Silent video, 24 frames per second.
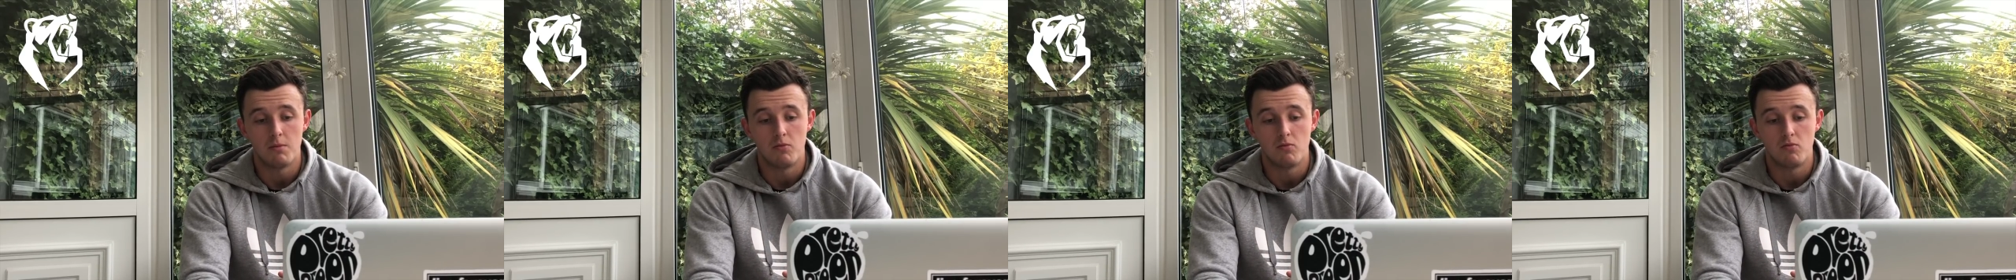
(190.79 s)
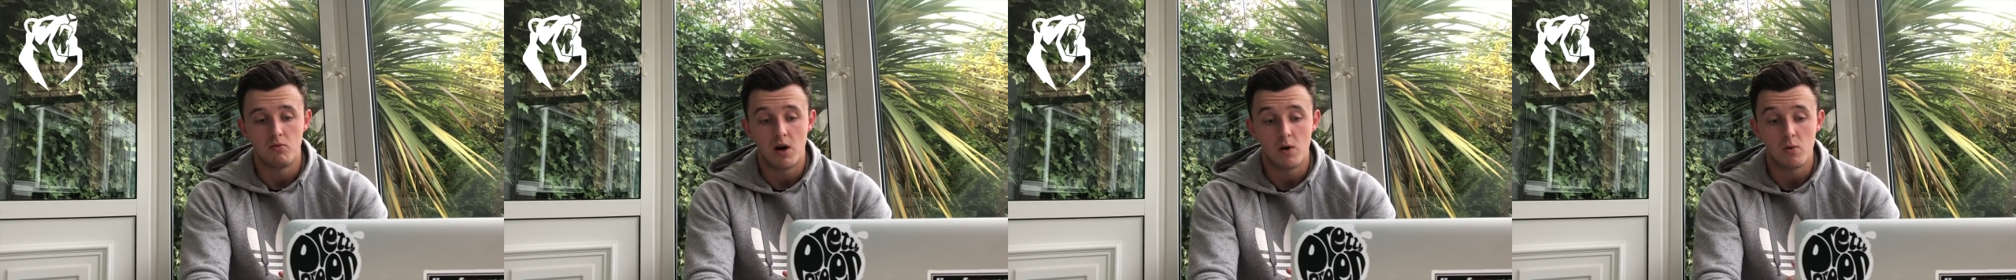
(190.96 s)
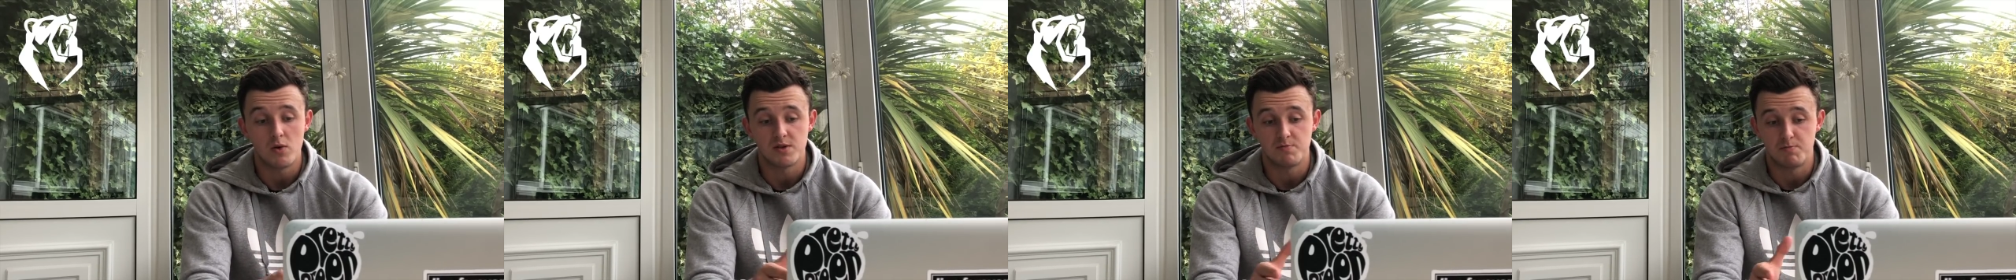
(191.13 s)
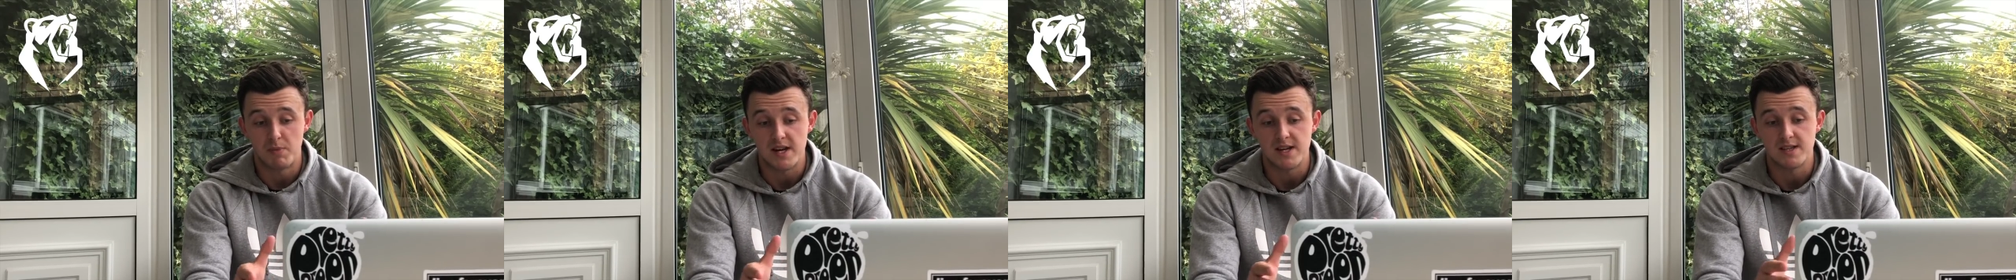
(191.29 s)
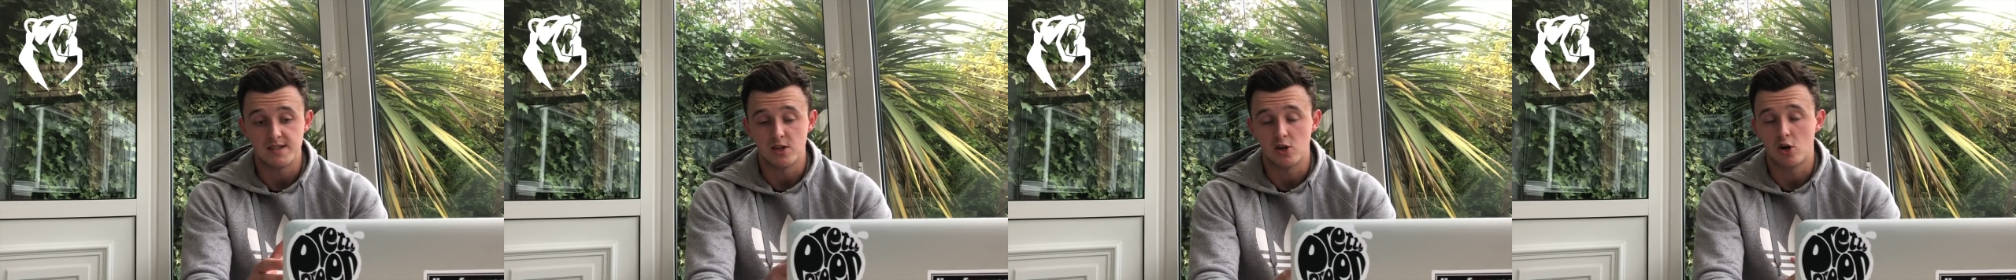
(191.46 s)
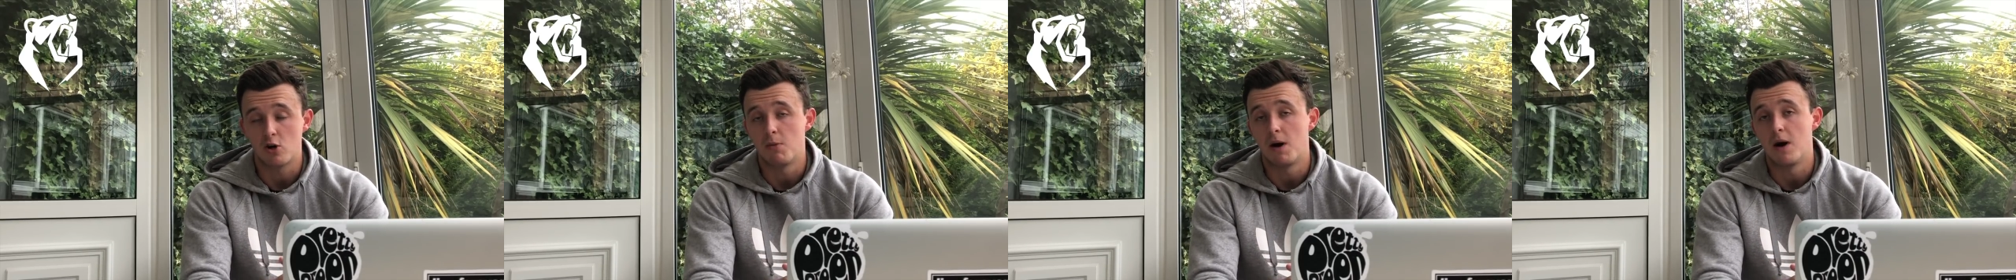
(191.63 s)
Rowett's
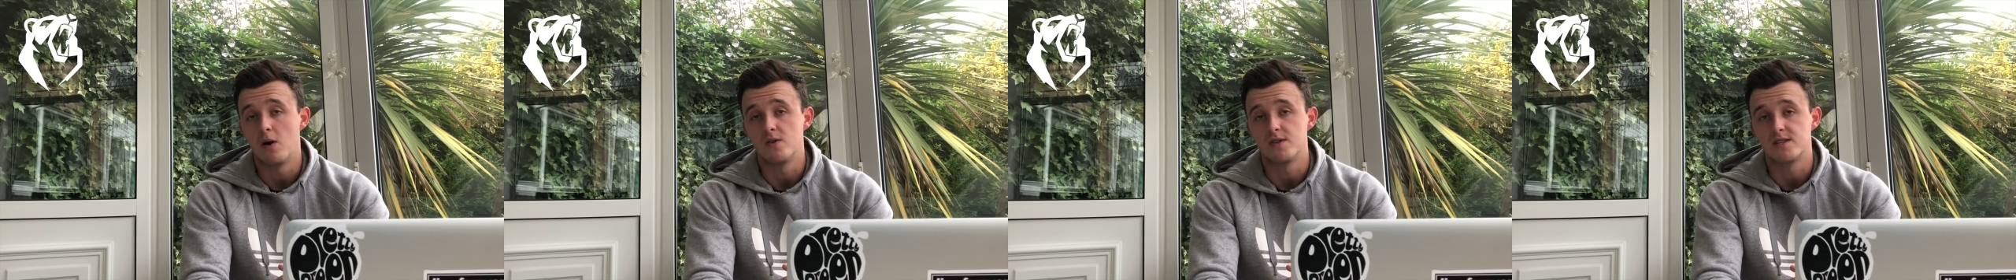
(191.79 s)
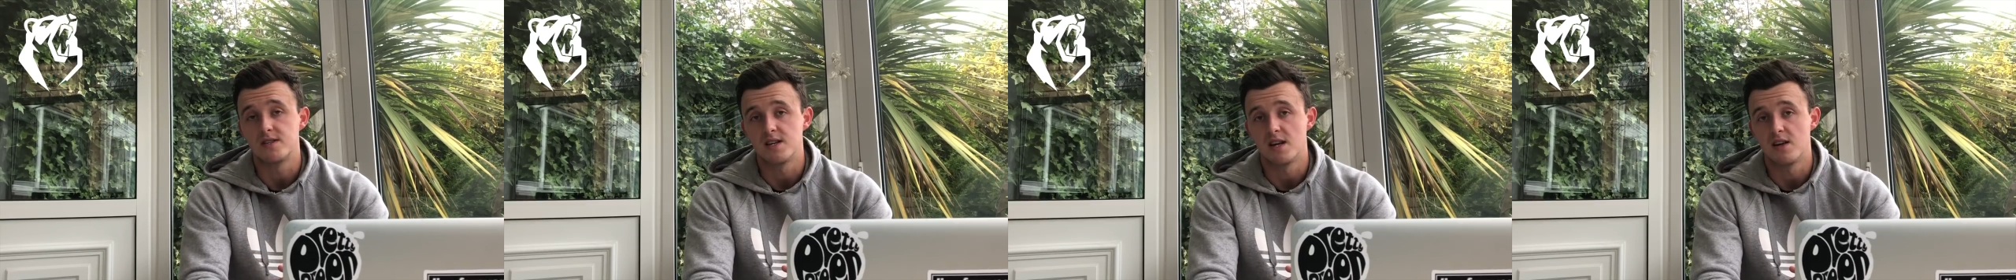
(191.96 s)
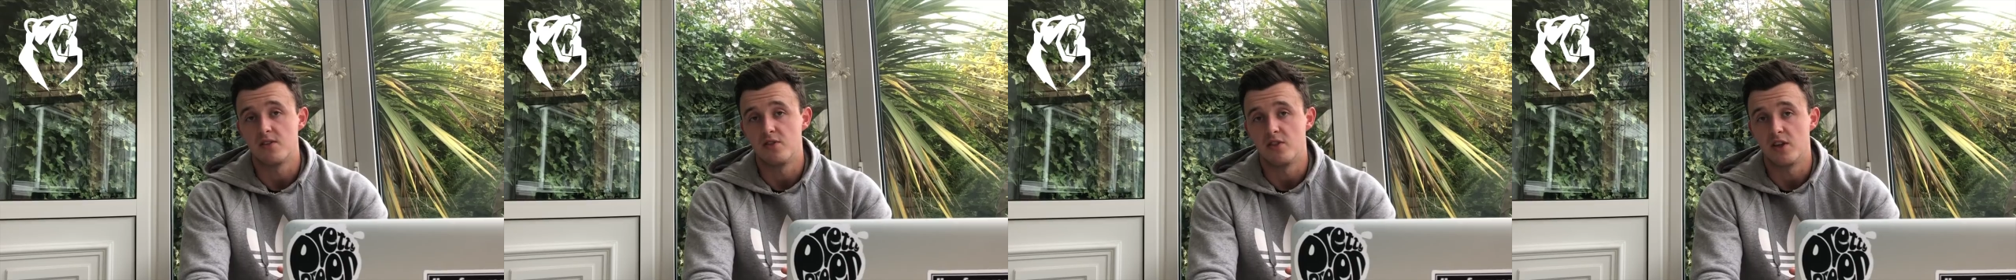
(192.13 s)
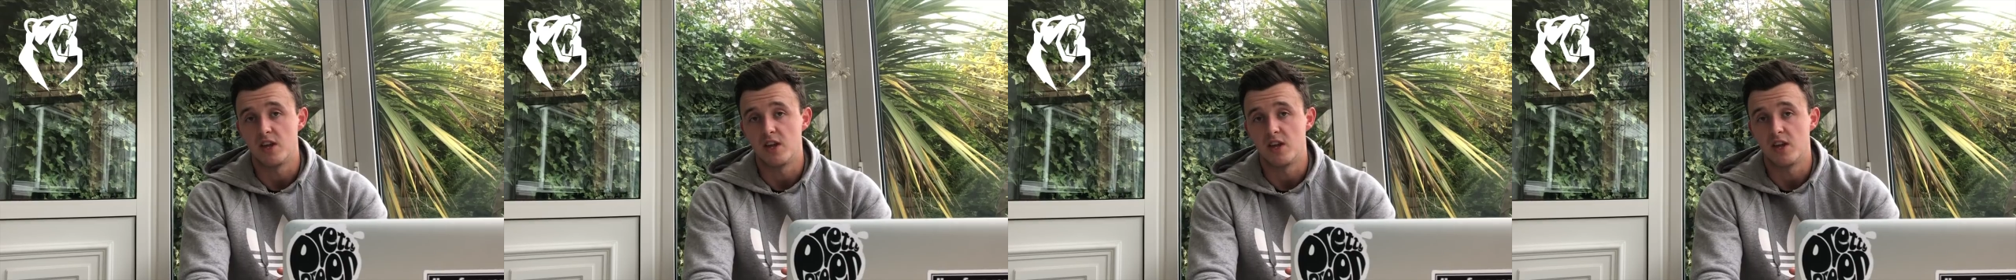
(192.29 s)
basically come out and said